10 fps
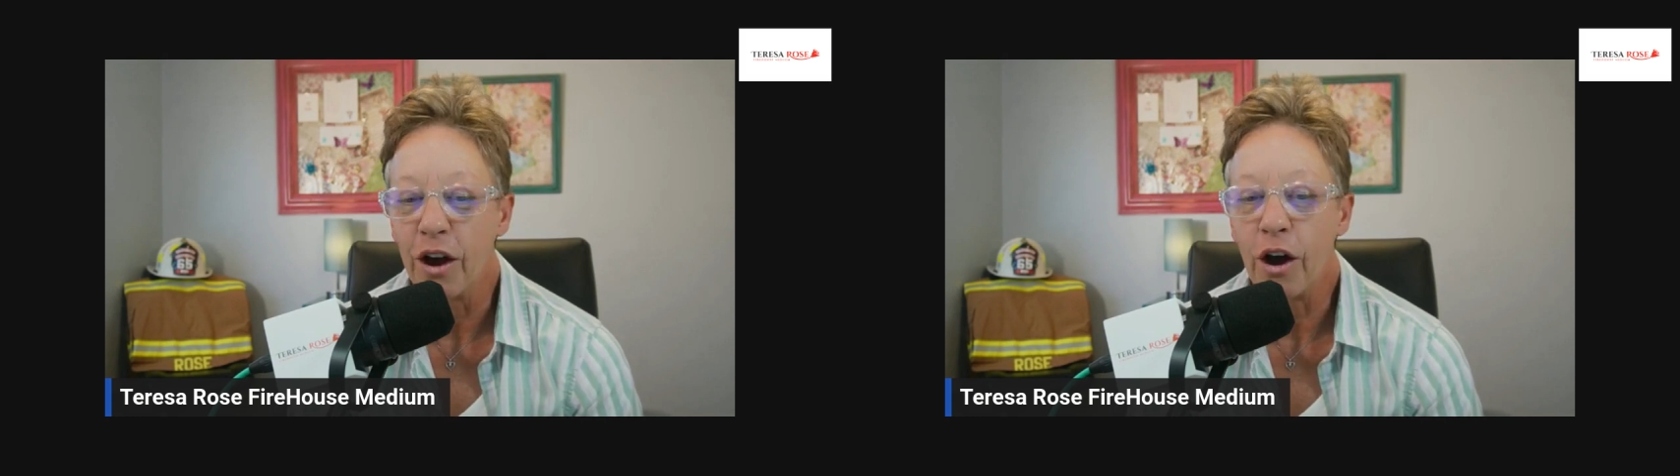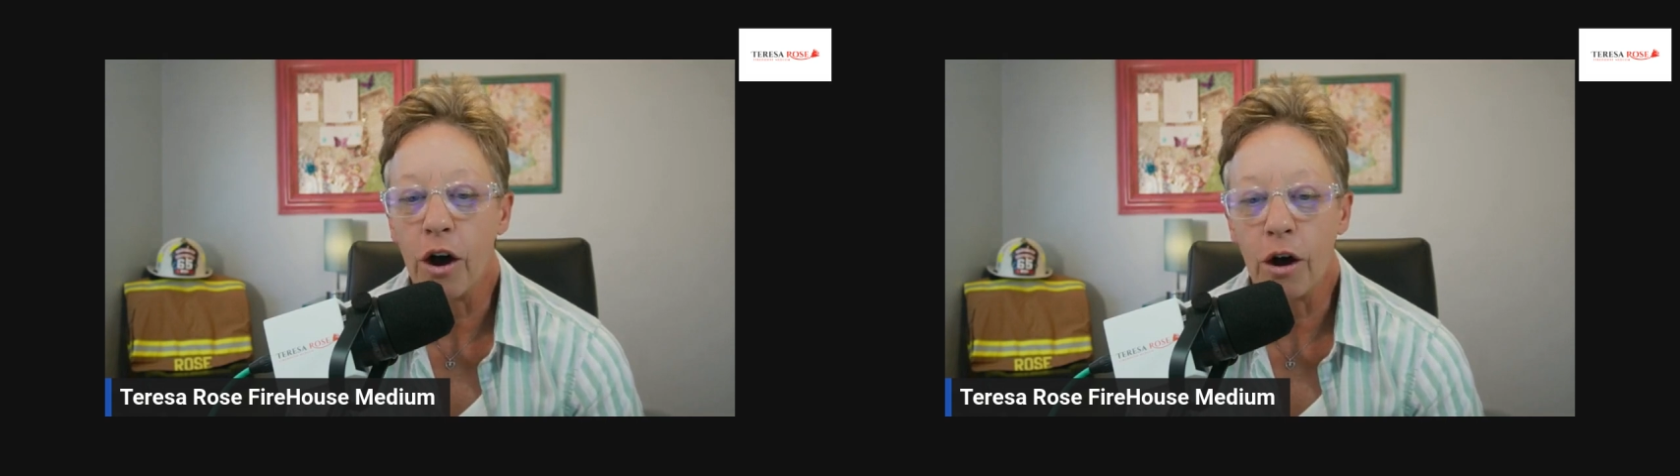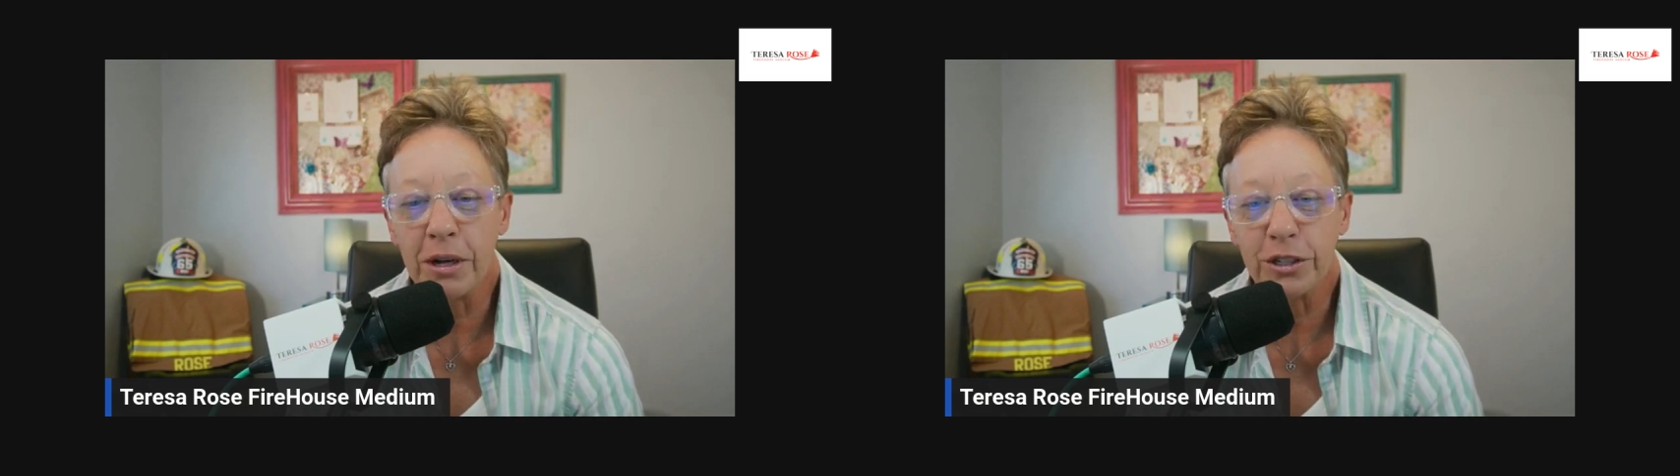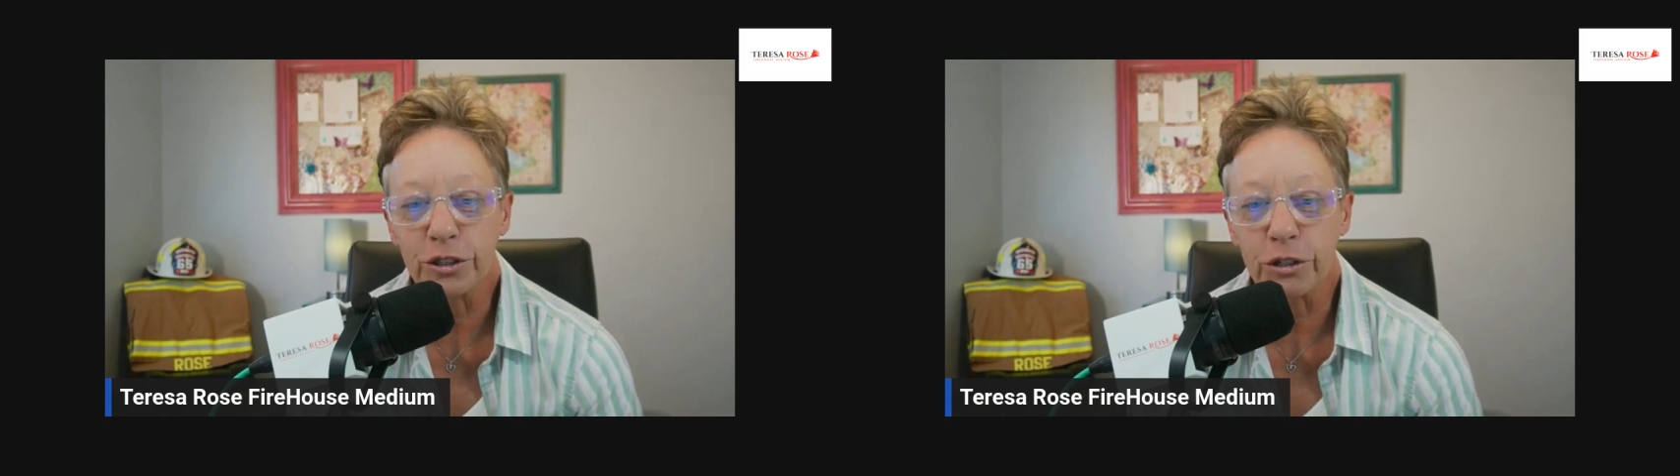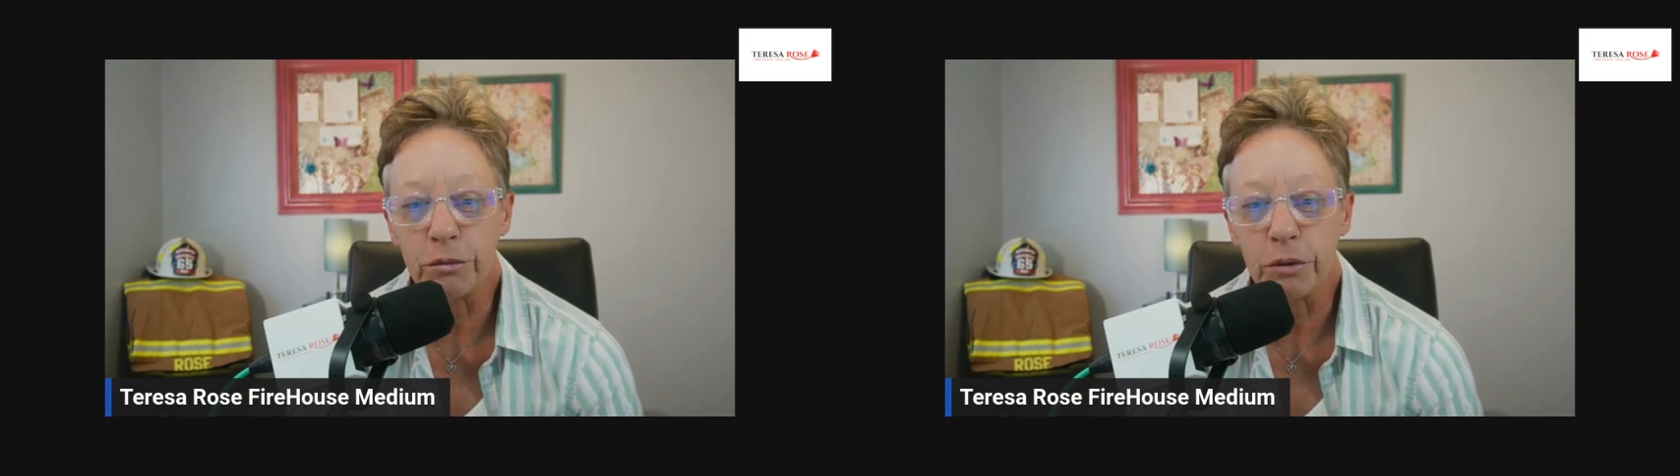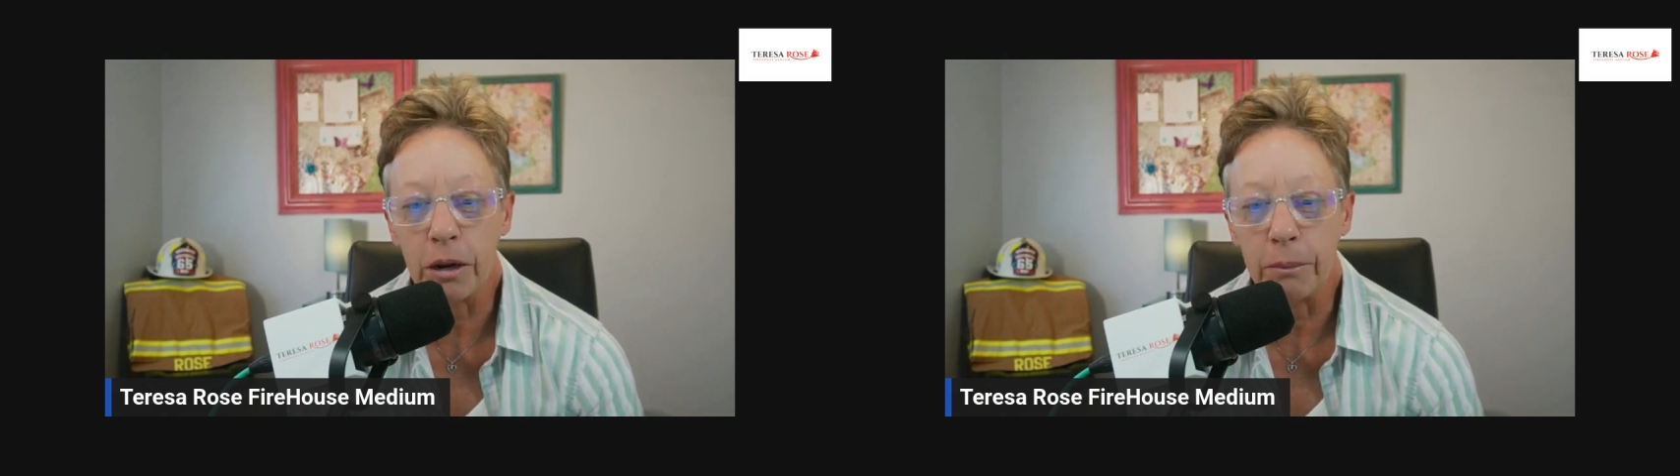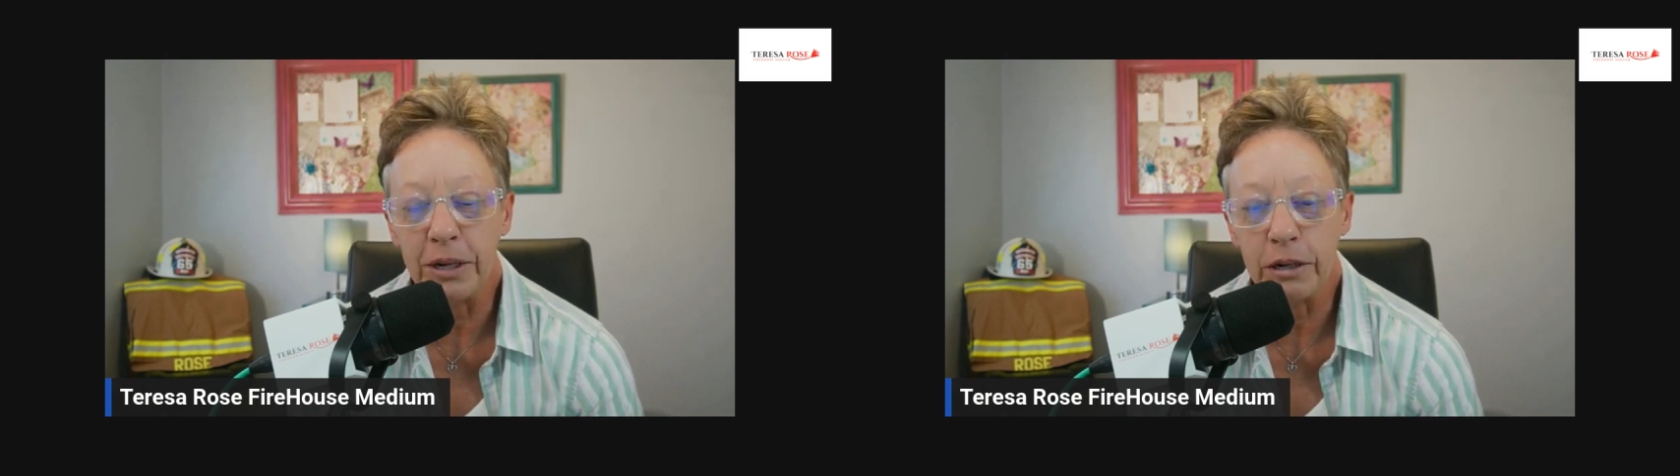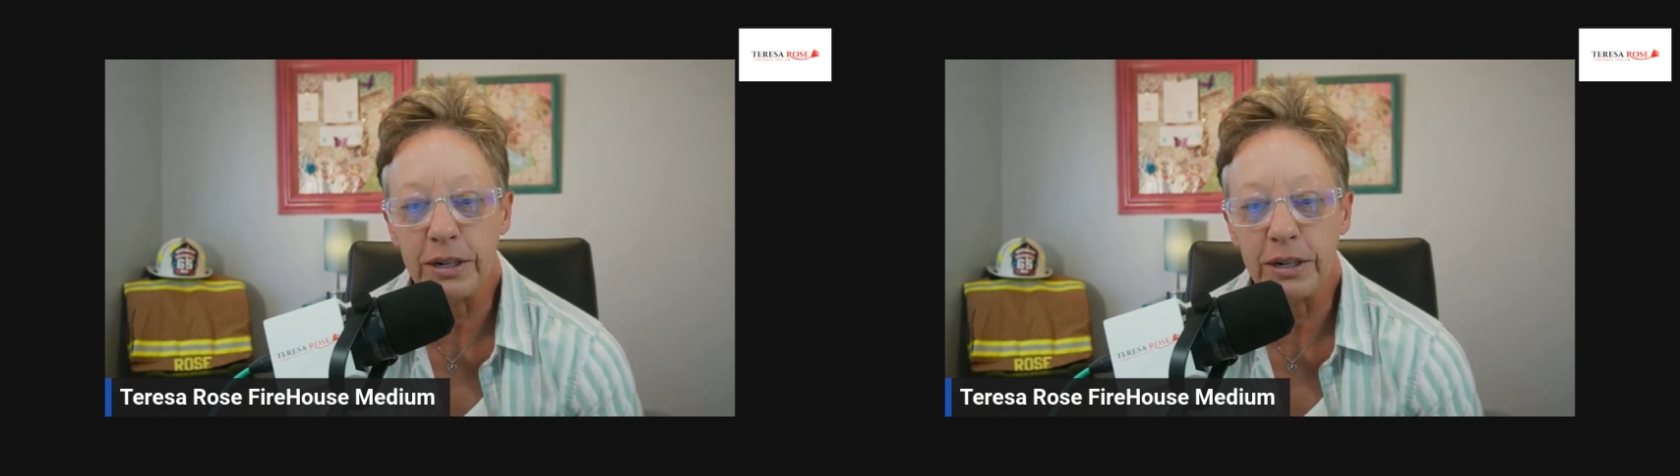All my social media